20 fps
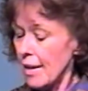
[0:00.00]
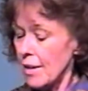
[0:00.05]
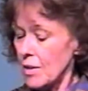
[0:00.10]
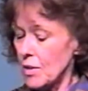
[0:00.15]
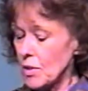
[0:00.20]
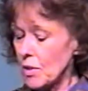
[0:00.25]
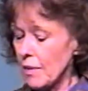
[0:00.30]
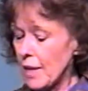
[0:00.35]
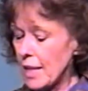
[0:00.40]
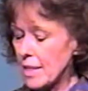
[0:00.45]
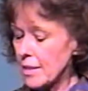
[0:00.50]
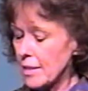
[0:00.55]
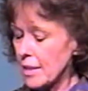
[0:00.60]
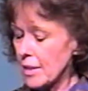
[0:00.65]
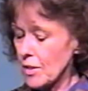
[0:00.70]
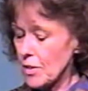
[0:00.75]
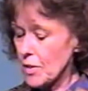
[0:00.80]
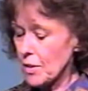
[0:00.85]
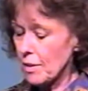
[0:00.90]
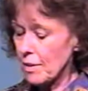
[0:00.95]
So they
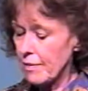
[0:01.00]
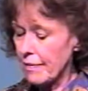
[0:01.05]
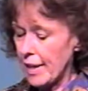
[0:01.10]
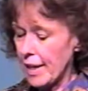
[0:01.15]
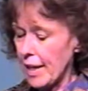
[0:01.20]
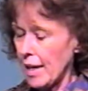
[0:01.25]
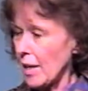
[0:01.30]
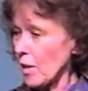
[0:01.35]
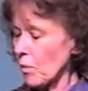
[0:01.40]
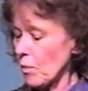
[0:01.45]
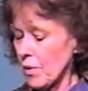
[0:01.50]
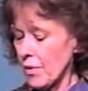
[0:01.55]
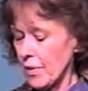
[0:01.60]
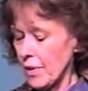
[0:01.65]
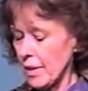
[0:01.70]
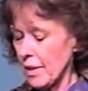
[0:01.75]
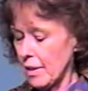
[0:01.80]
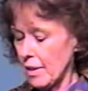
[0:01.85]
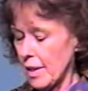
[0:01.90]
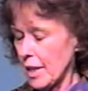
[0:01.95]
sent a survey out with
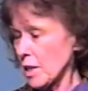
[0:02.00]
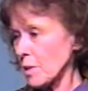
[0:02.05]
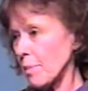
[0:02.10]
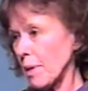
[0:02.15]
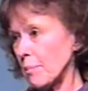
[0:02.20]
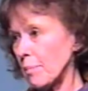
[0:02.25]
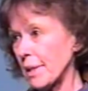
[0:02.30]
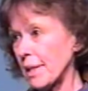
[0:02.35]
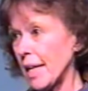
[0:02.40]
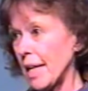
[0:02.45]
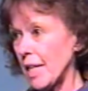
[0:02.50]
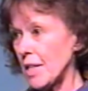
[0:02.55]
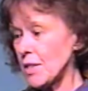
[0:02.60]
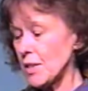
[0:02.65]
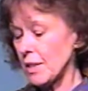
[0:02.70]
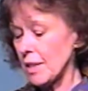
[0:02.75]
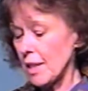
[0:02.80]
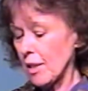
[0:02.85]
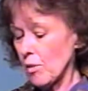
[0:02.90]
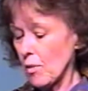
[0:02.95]
the next
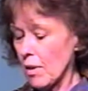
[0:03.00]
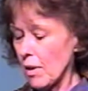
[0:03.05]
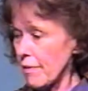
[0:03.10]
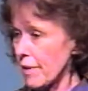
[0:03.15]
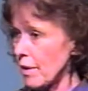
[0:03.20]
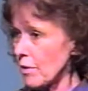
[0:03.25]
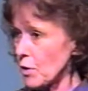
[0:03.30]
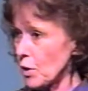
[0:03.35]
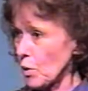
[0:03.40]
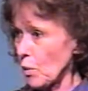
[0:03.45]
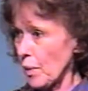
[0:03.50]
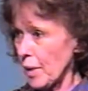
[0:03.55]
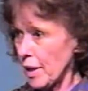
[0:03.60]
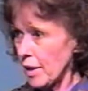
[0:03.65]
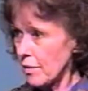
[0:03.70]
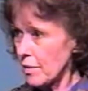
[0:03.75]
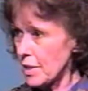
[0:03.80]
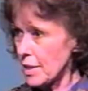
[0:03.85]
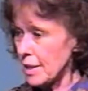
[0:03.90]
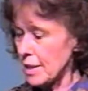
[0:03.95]
publication, and all of those who were
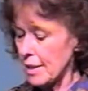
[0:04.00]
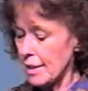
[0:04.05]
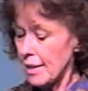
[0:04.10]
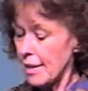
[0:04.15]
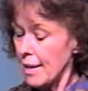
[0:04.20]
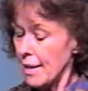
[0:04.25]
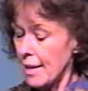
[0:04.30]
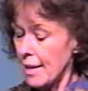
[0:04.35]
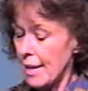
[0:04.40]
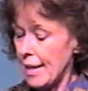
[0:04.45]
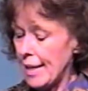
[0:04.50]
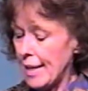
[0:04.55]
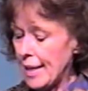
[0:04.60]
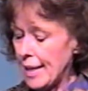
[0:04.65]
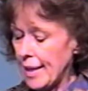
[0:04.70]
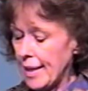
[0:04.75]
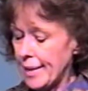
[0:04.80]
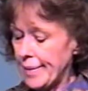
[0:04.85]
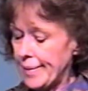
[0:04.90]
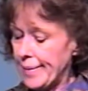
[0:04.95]
interested
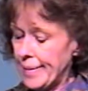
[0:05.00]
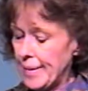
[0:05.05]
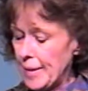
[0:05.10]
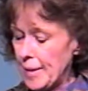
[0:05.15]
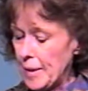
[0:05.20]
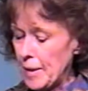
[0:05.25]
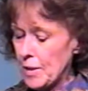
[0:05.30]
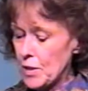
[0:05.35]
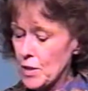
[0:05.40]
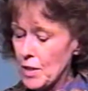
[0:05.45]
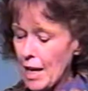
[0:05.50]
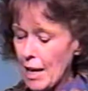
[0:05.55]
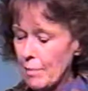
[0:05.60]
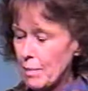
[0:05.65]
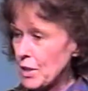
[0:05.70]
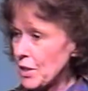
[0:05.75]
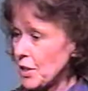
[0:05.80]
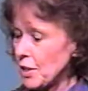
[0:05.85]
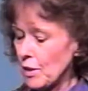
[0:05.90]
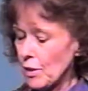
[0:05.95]
in uh,
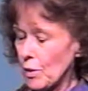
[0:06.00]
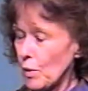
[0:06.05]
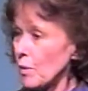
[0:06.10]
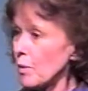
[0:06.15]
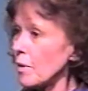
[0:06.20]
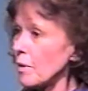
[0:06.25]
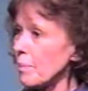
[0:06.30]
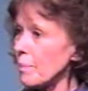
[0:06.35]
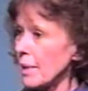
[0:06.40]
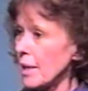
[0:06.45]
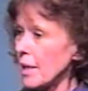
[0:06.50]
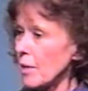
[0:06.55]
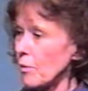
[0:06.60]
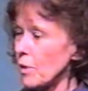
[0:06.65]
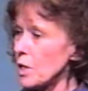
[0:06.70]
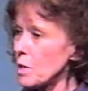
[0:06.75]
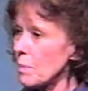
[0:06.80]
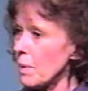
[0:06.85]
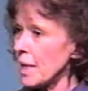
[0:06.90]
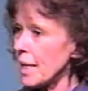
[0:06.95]
establishing a group uh,
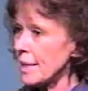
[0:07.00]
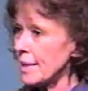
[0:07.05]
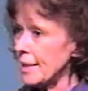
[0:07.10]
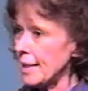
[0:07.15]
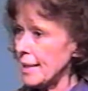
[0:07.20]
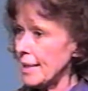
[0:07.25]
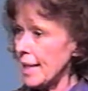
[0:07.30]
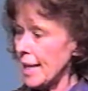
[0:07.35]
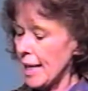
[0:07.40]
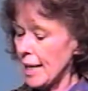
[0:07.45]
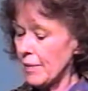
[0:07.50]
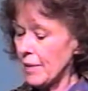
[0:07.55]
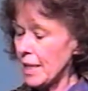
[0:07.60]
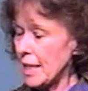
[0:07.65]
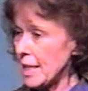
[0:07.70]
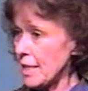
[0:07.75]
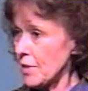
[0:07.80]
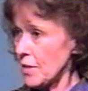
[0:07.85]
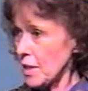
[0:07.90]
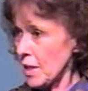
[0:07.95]
responded, and then
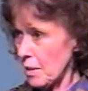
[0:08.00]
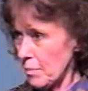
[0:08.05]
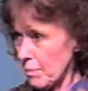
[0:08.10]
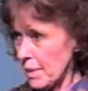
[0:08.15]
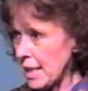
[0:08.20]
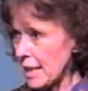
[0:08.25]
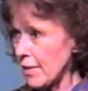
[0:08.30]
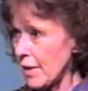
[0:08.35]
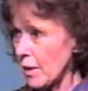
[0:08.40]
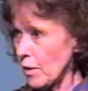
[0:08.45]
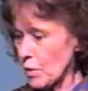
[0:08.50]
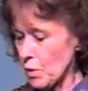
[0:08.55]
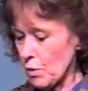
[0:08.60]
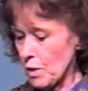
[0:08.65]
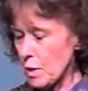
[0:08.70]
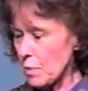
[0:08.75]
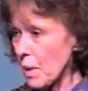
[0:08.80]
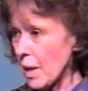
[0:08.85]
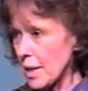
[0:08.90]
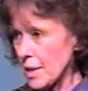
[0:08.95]
he sent me those
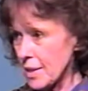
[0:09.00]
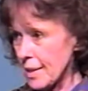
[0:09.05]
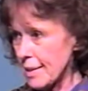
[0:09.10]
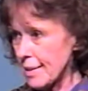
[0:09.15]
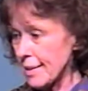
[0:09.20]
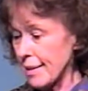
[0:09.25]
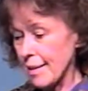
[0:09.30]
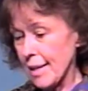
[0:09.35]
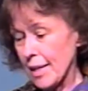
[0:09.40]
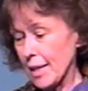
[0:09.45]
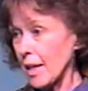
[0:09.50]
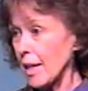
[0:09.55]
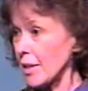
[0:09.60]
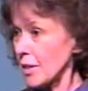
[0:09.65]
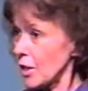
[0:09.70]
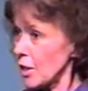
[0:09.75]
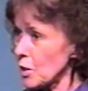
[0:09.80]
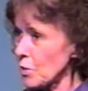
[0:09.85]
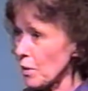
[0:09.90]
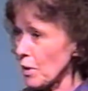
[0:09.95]
responses, and I got in
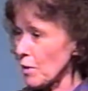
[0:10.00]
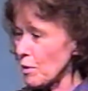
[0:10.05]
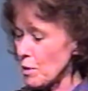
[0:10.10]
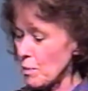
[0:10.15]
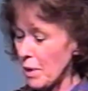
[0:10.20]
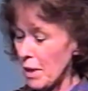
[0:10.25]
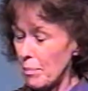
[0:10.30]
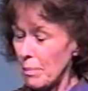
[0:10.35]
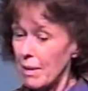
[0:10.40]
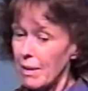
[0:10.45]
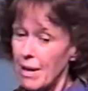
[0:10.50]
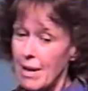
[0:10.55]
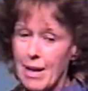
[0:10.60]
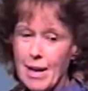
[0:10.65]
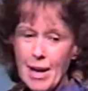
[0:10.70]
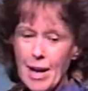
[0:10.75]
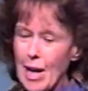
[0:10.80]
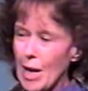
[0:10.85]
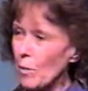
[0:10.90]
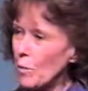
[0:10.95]
touch with those people,
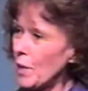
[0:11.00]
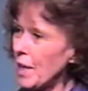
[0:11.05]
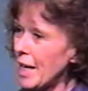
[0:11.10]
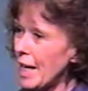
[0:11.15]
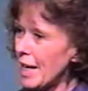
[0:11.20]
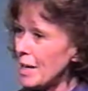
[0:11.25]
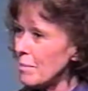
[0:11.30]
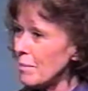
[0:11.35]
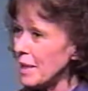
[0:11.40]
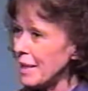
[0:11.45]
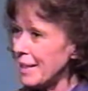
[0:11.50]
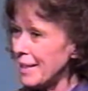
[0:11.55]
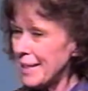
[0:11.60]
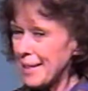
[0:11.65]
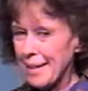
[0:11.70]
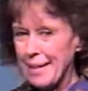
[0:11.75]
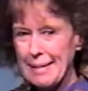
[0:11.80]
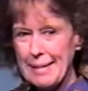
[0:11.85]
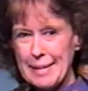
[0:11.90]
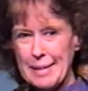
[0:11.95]
and we had a
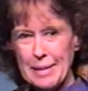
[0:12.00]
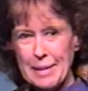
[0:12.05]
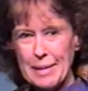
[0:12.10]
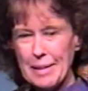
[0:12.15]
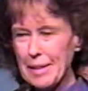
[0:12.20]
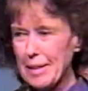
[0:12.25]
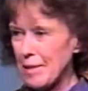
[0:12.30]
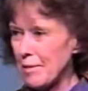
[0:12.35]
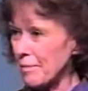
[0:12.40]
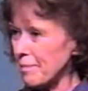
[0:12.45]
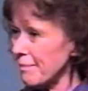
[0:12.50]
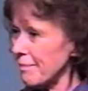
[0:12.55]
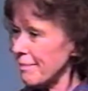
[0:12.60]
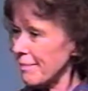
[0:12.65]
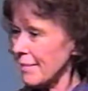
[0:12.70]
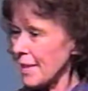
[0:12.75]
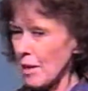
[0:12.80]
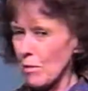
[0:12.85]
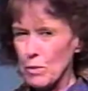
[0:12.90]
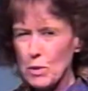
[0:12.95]
meeting, and um,
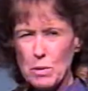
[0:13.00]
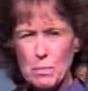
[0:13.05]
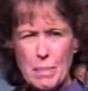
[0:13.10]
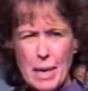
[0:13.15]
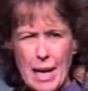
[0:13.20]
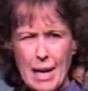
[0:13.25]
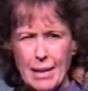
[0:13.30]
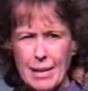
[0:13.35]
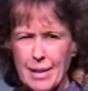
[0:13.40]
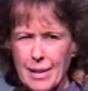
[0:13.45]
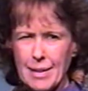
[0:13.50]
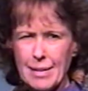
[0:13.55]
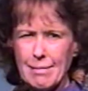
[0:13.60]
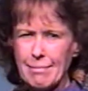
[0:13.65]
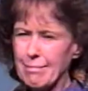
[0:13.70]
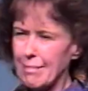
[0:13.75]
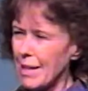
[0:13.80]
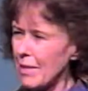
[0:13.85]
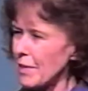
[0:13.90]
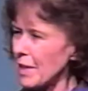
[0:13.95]
that was back
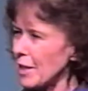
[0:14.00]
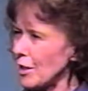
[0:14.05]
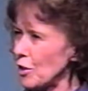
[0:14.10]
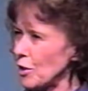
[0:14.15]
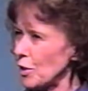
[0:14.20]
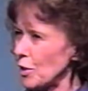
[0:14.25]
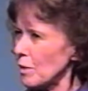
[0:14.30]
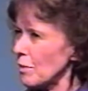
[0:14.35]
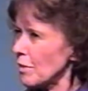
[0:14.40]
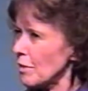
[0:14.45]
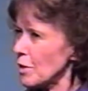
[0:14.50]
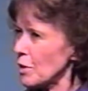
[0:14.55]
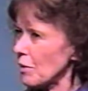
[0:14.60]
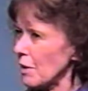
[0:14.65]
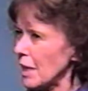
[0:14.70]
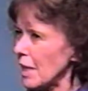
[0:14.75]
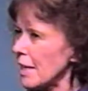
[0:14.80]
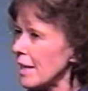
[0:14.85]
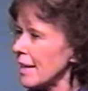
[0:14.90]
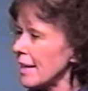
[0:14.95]
in I think June or
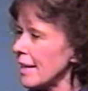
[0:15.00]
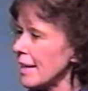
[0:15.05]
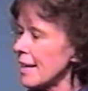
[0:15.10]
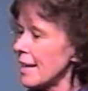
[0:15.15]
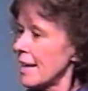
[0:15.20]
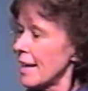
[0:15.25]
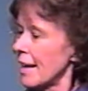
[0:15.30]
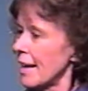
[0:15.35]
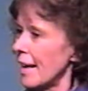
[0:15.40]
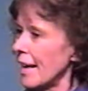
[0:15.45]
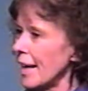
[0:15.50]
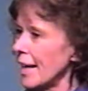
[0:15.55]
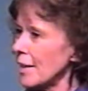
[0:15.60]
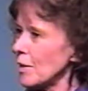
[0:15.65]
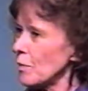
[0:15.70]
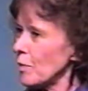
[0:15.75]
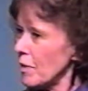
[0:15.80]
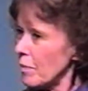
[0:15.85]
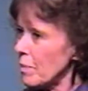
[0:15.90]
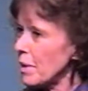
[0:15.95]
July,
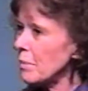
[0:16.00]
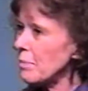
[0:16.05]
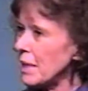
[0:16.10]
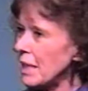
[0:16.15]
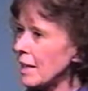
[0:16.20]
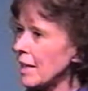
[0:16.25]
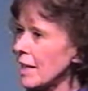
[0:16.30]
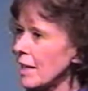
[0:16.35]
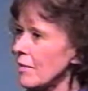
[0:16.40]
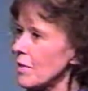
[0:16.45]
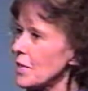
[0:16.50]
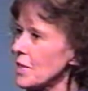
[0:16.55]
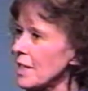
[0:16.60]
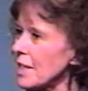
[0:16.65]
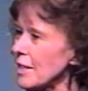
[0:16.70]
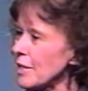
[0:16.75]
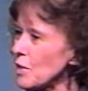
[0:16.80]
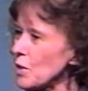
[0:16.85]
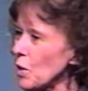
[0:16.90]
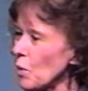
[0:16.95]
and we've been meeting ever
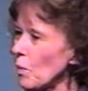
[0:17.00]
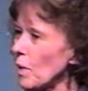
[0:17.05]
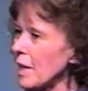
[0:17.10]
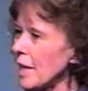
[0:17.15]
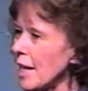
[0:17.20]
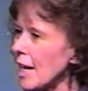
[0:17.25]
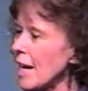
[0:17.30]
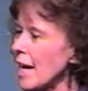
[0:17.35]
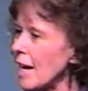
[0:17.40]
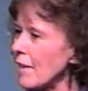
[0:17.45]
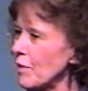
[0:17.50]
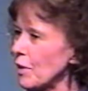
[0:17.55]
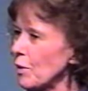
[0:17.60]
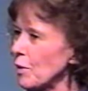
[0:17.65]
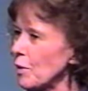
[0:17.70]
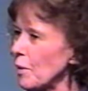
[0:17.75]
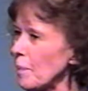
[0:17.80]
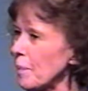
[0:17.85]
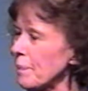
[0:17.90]
since. So we how many how many